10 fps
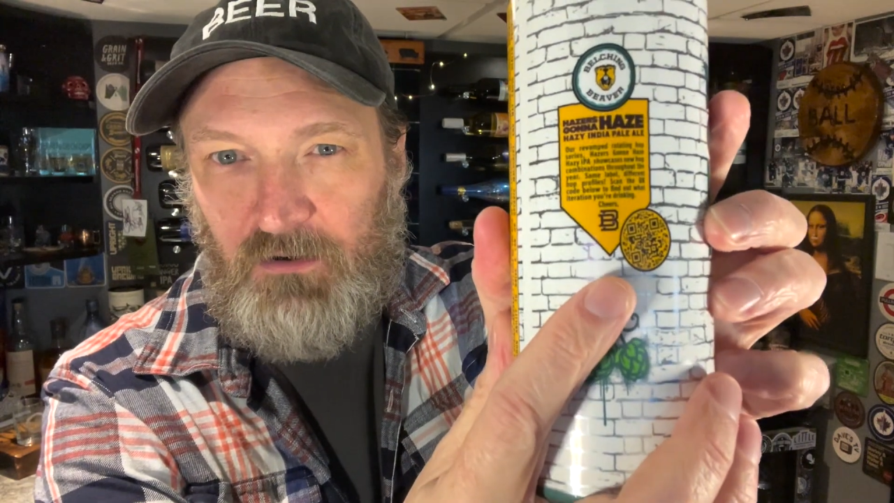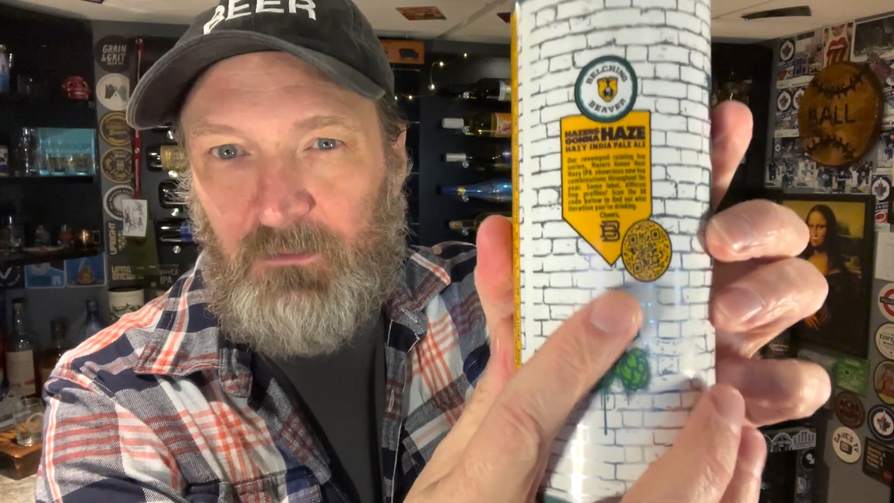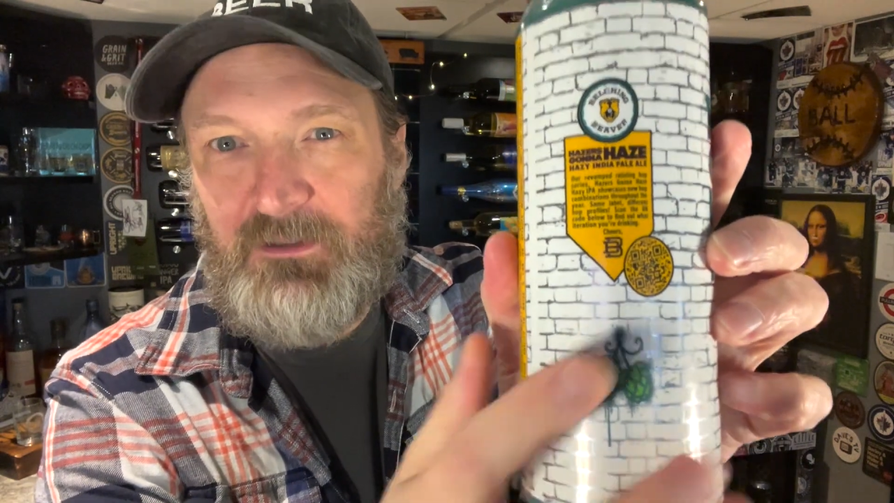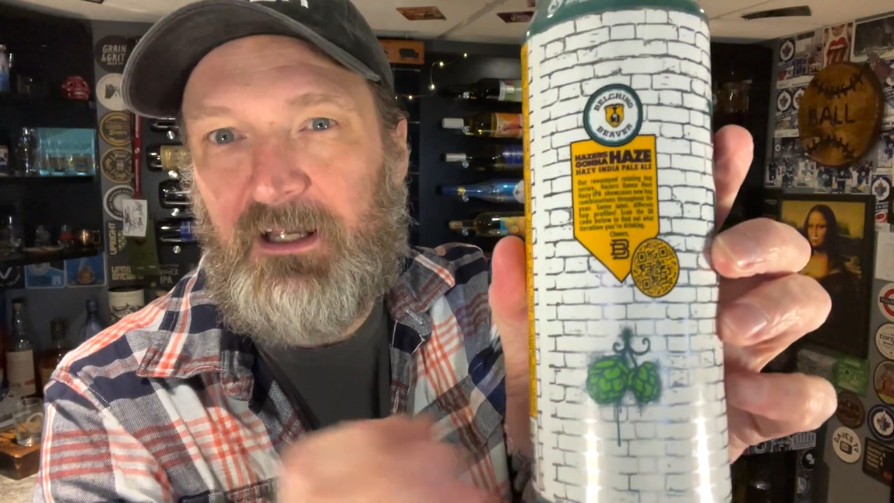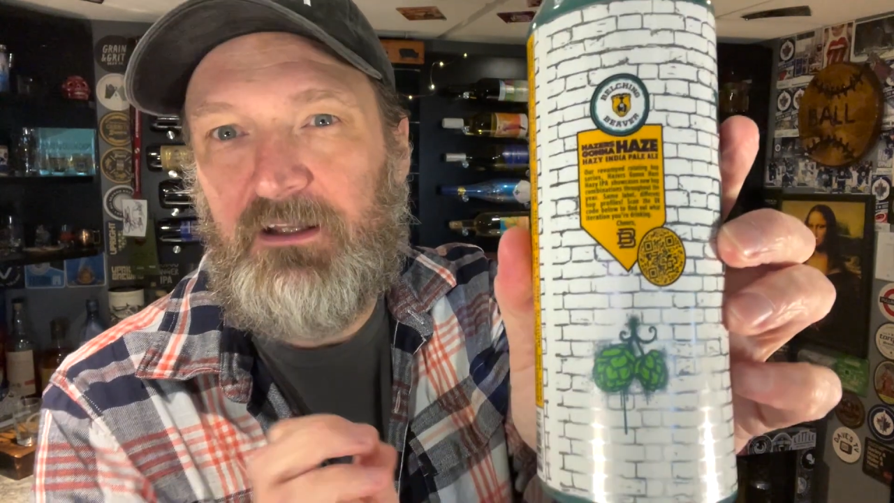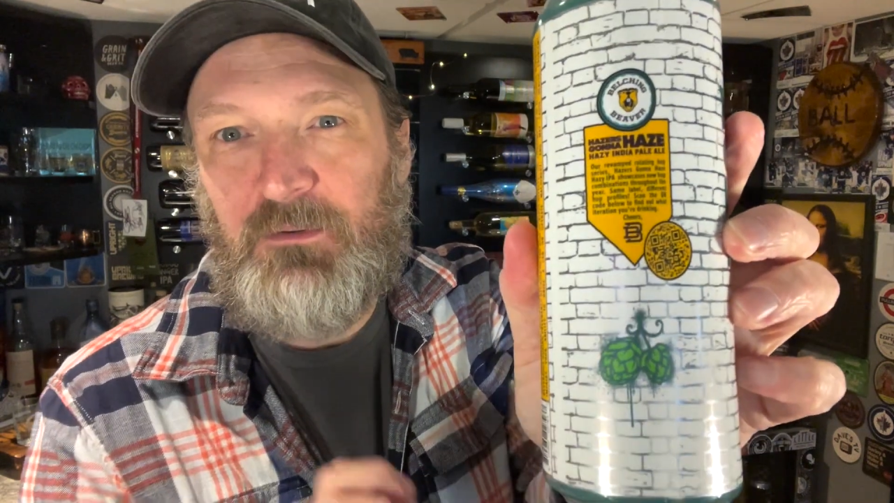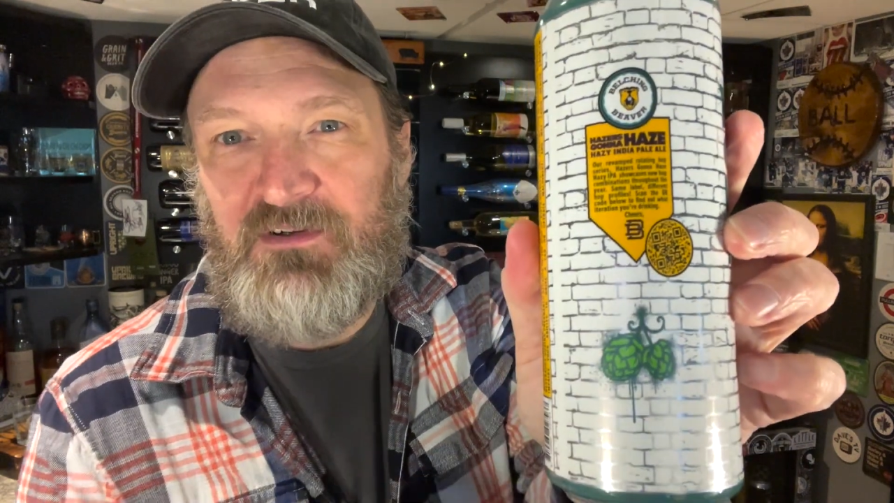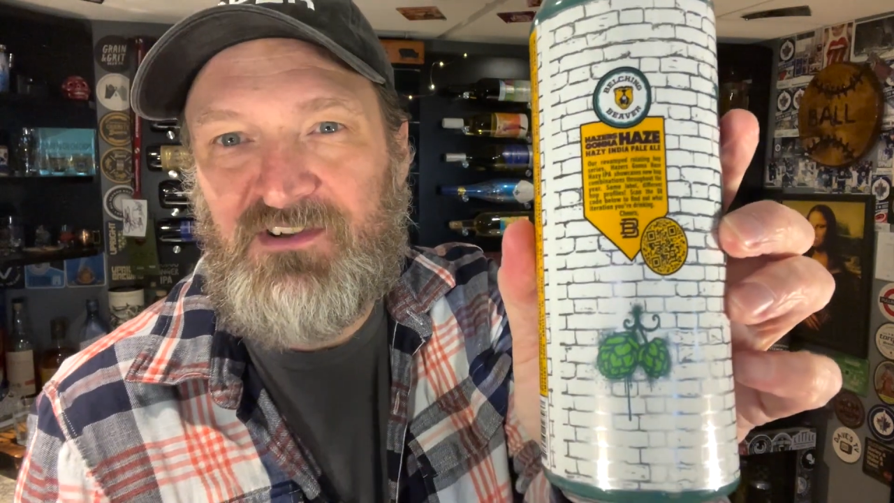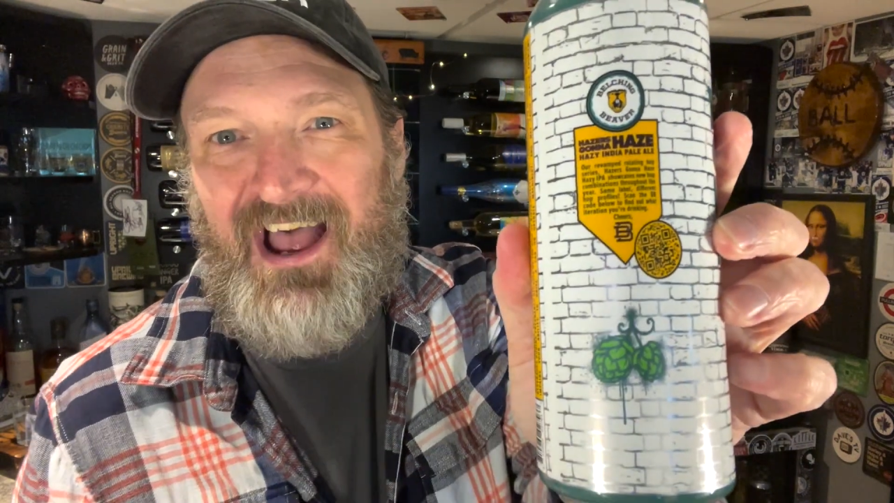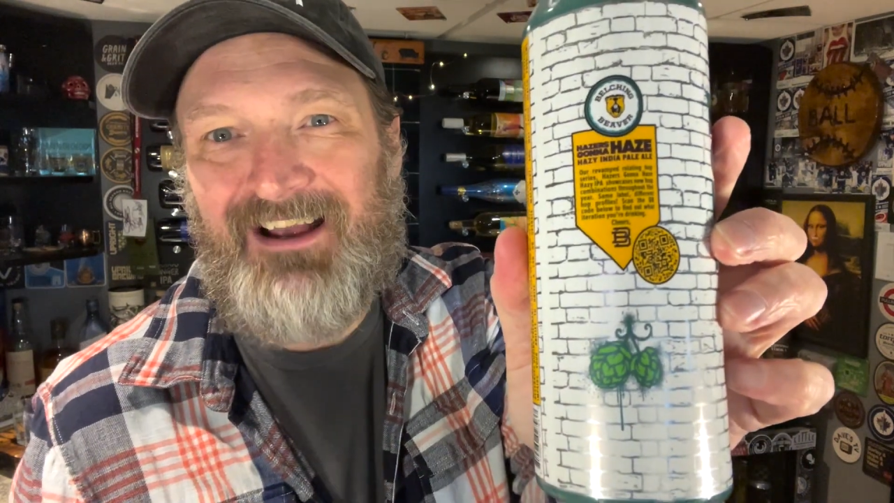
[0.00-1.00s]
it will tell you
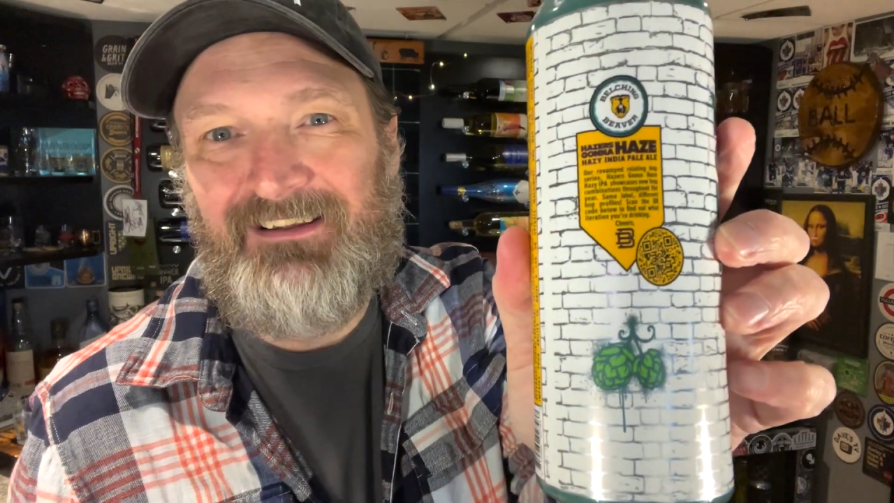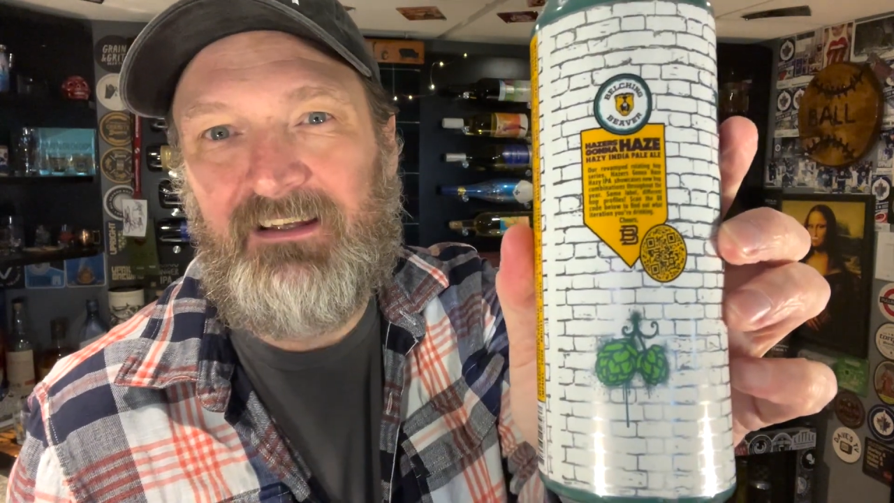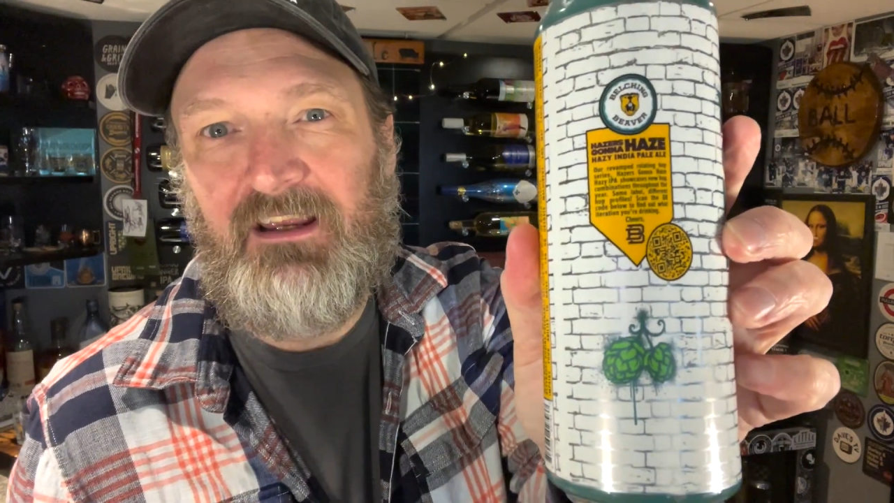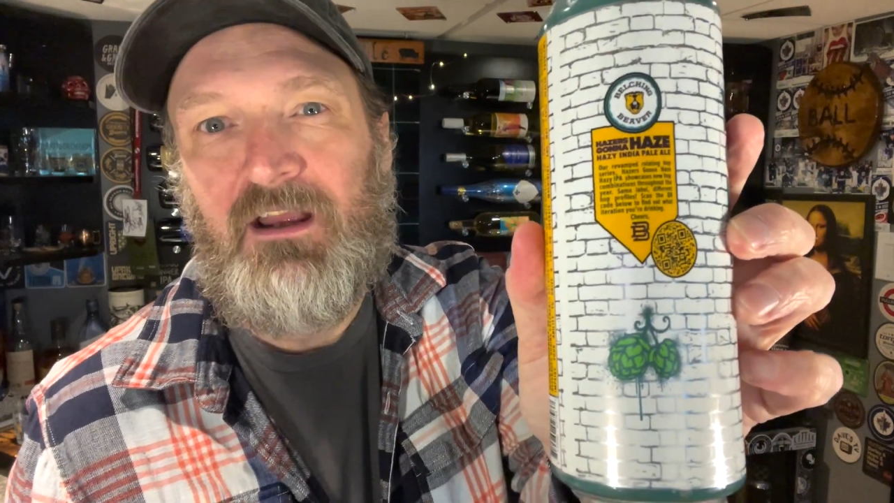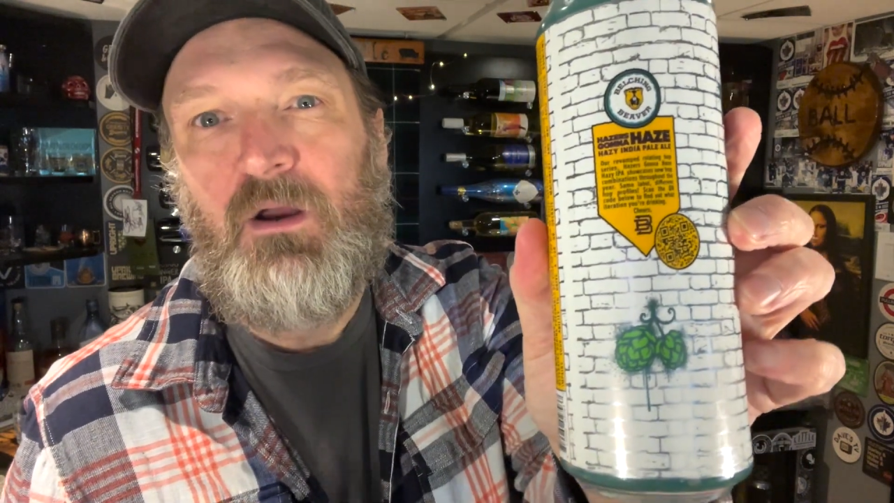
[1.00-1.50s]
exactly